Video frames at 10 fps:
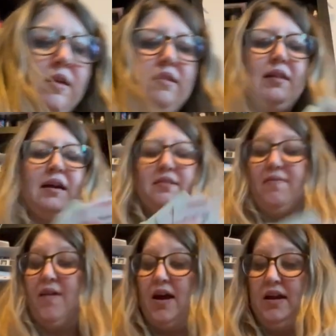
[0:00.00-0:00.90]
that's
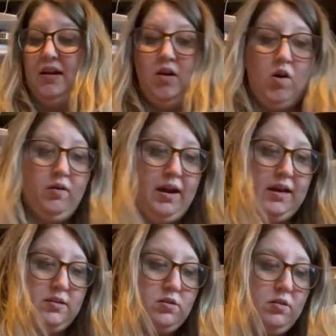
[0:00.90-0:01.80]
fine. Okay,
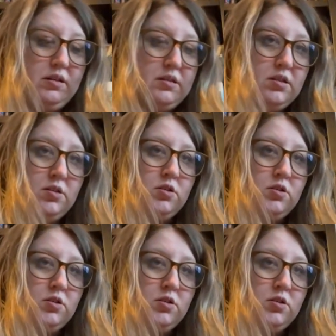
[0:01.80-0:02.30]
so this is